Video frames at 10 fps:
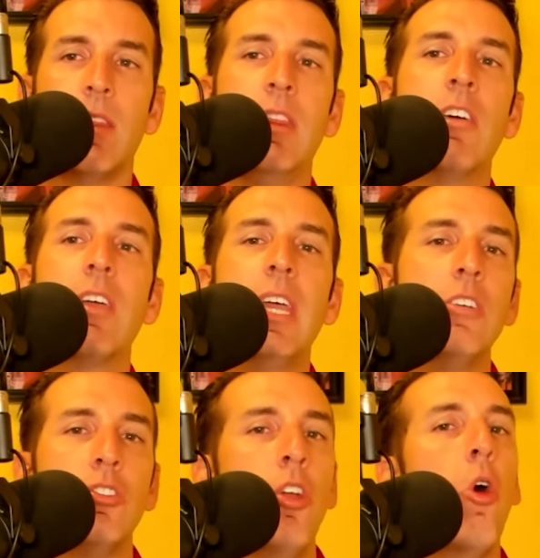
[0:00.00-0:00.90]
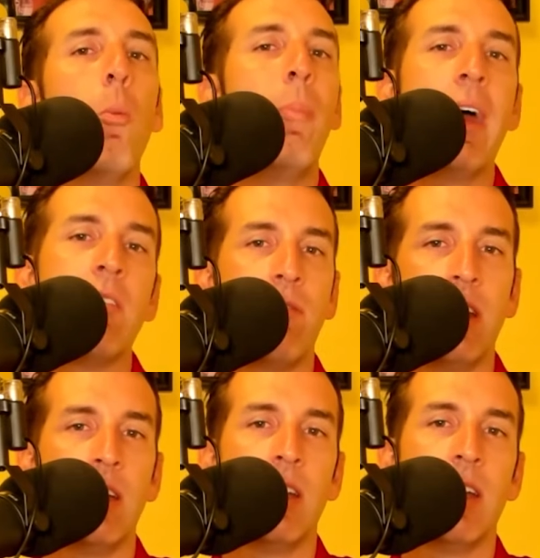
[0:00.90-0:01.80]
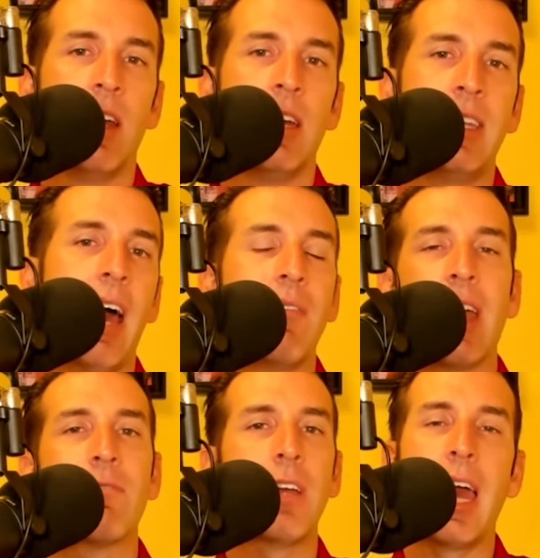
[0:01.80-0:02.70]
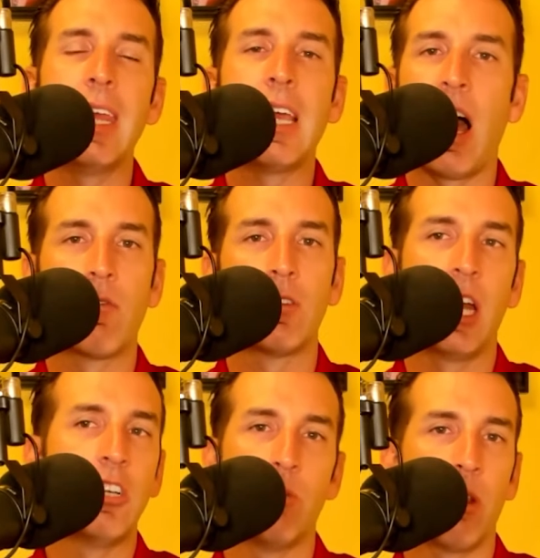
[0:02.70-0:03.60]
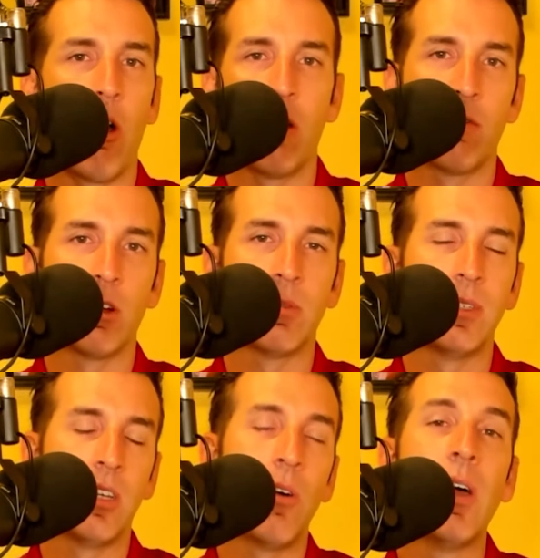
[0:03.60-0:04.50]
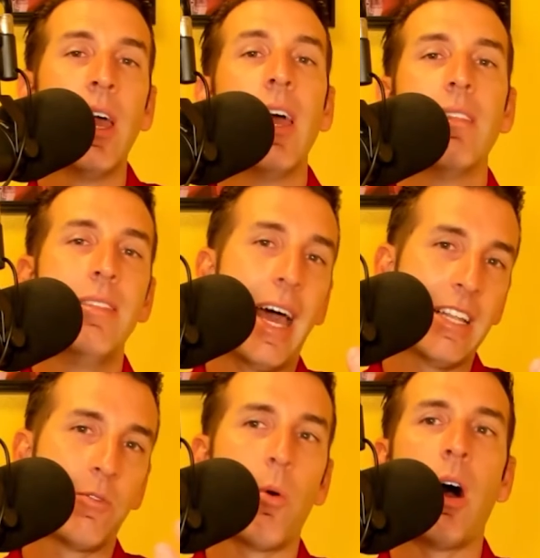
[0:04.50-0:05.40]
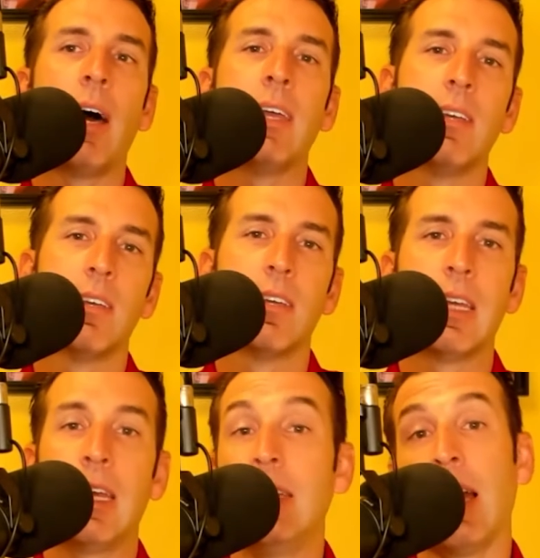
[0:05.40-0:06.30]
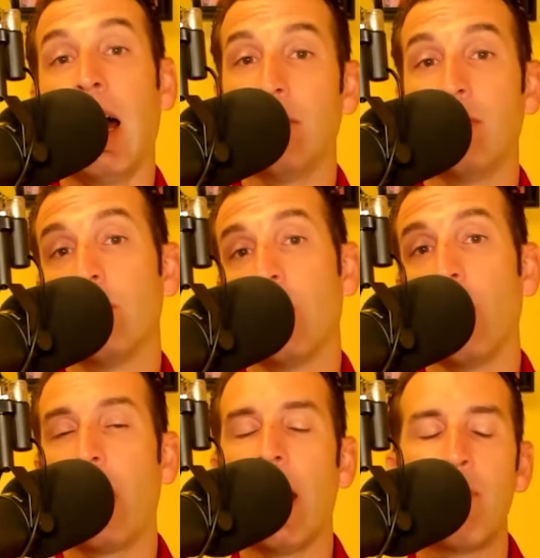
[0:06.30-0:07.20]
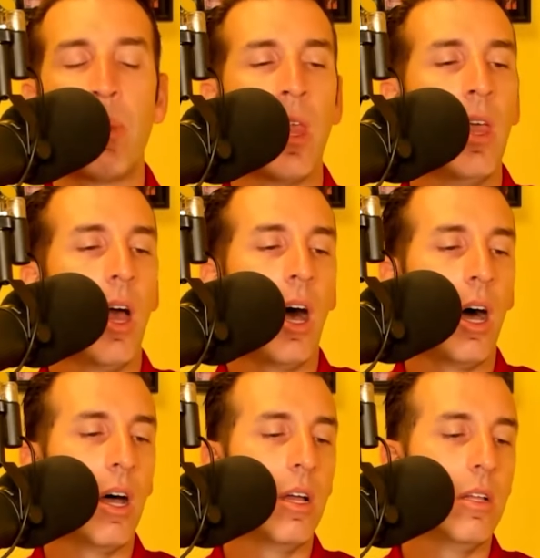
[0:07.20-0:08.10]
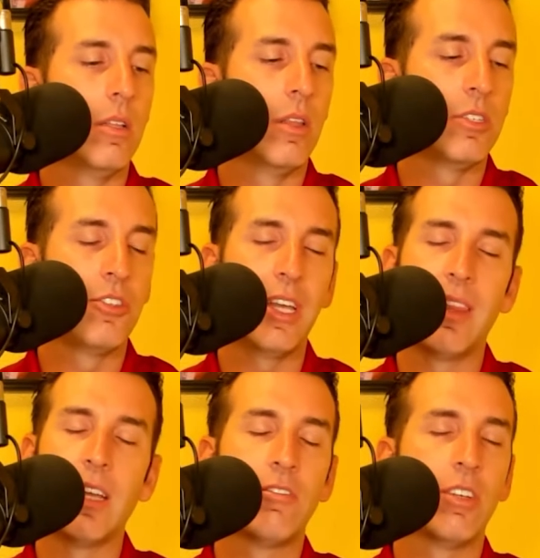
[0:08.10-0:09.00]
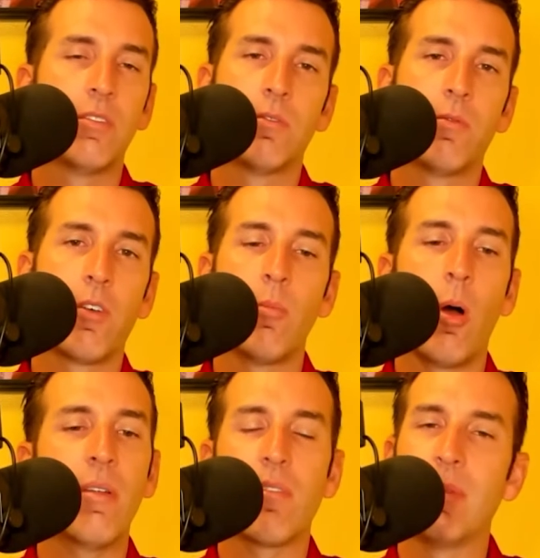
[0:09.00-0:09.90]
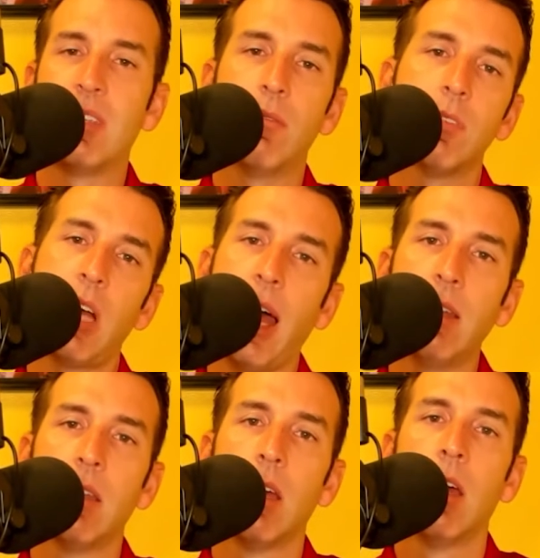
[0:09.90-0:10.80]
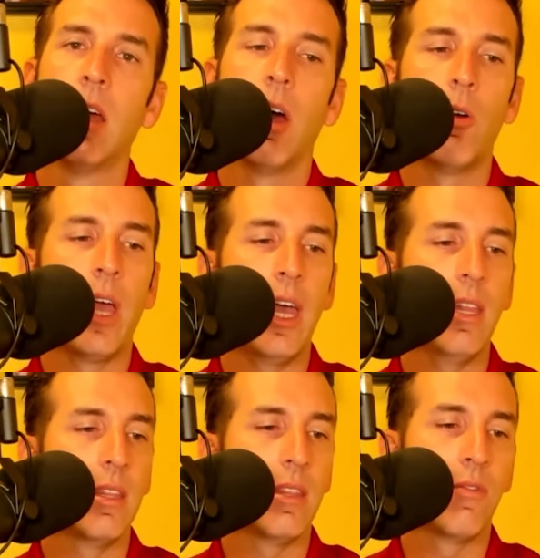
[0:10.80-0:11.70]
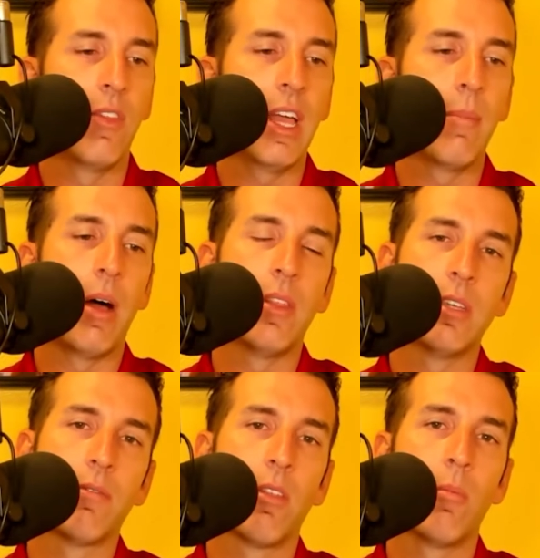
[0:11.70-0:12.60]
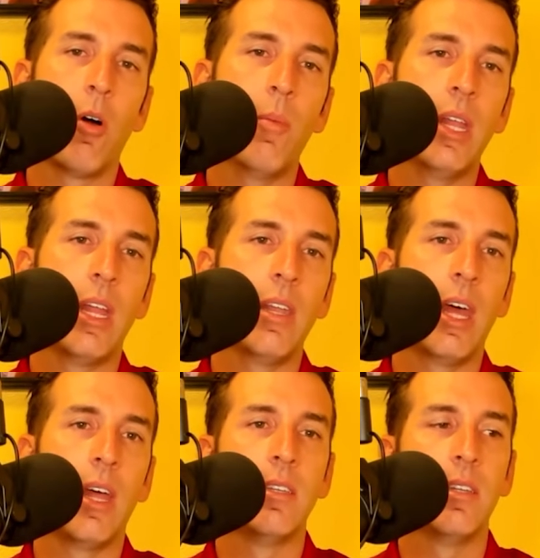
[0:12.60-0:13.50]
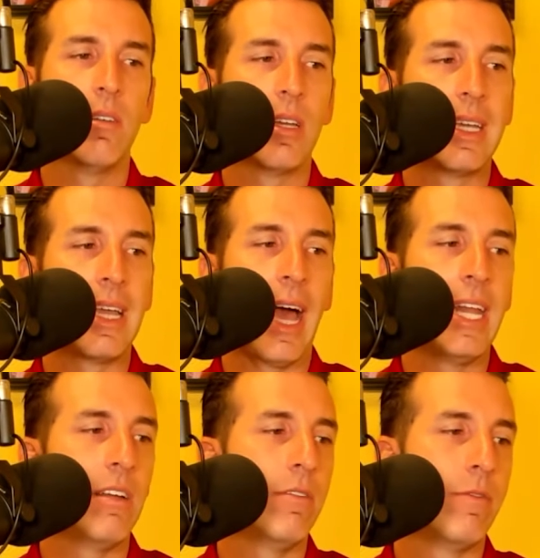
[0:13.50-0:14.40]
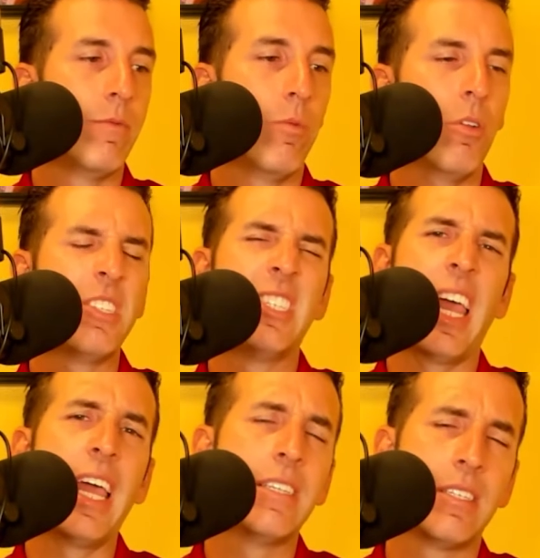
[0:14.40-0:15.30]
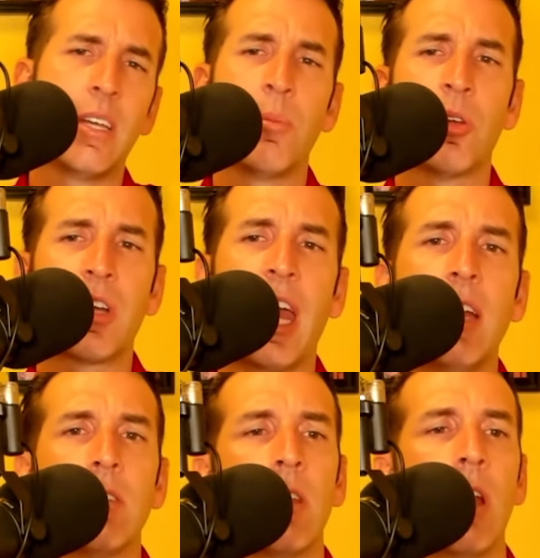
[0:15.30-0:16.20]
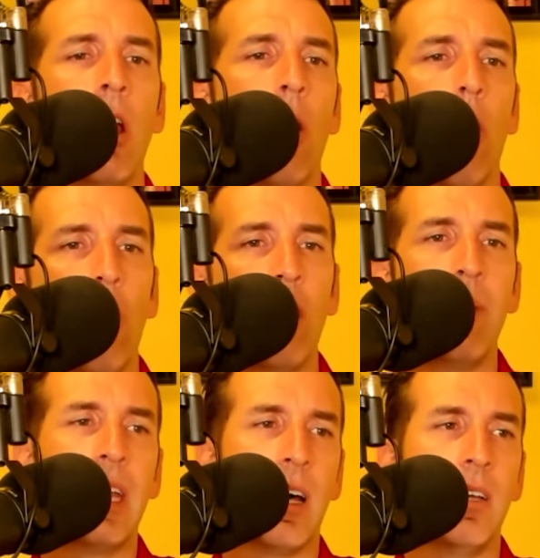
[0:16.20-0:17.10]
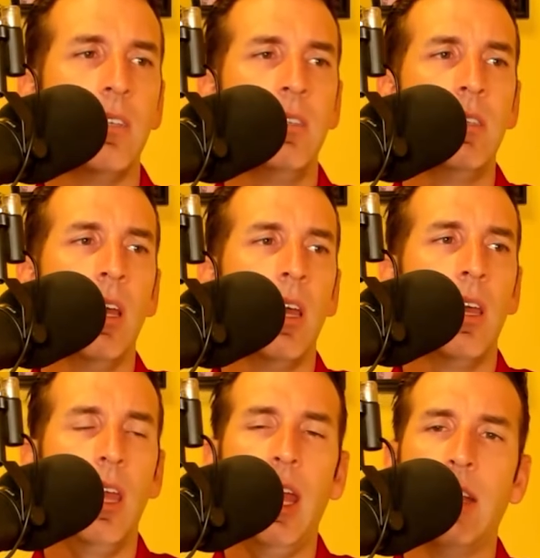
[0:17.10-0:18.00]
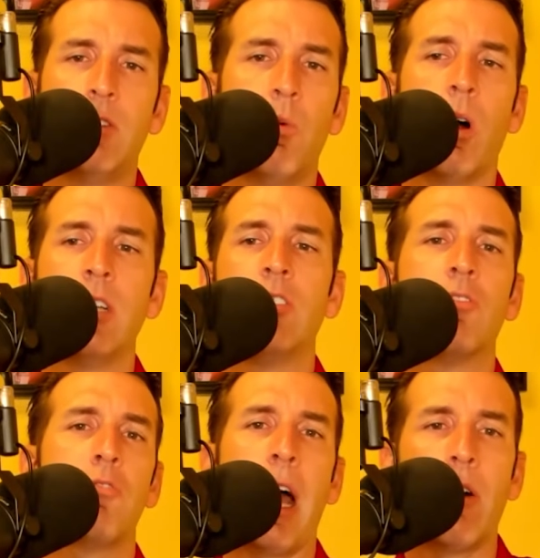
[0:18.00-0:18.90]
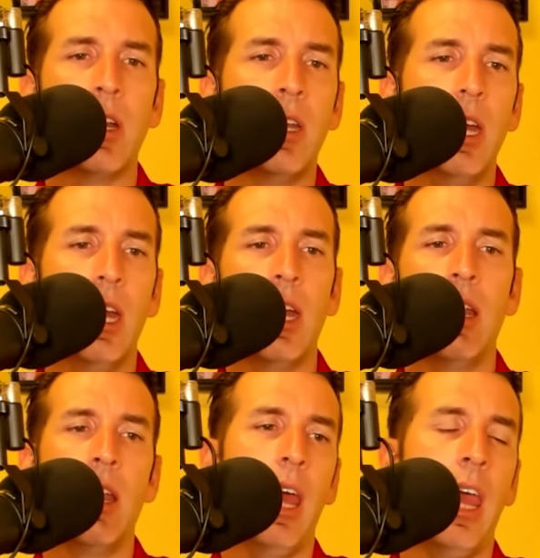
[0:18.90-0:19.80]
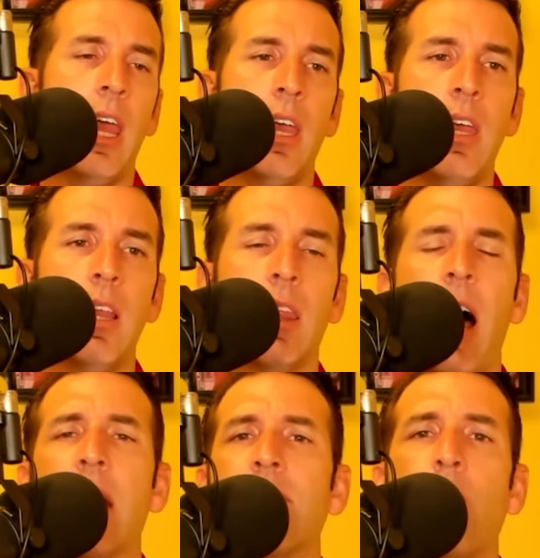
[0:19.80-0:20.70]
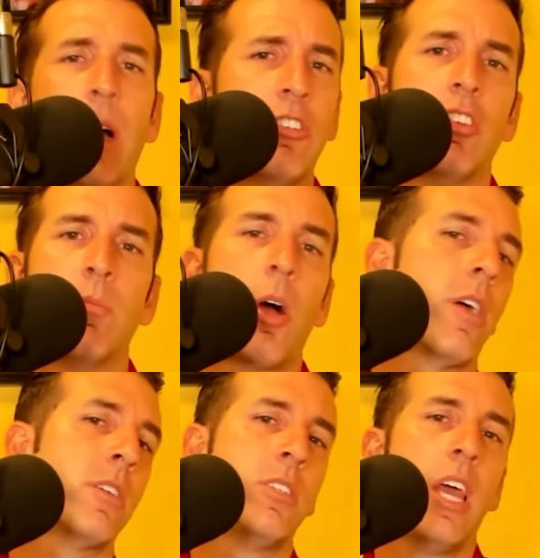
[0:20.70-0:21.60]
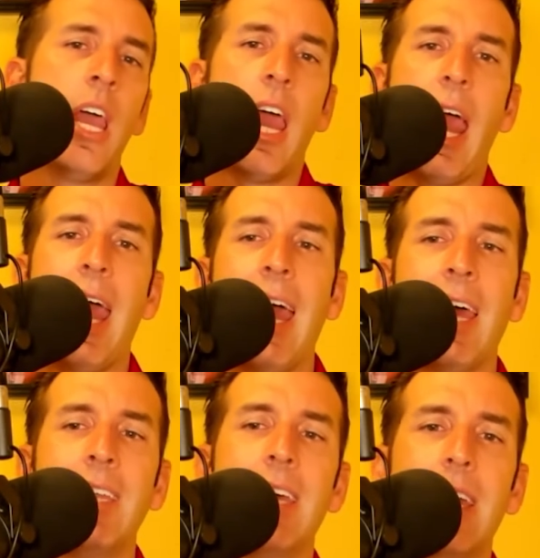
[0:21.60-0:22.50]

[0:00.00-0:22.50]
there is no benefit to having any conversation with law enforcement. So that's why he's not, okay? Let's look at things just for the moment from the civil side, okay? Think about this for the moment and kind of, we'll say it's a similar case only because it's one shrouded in a lot of question marks, and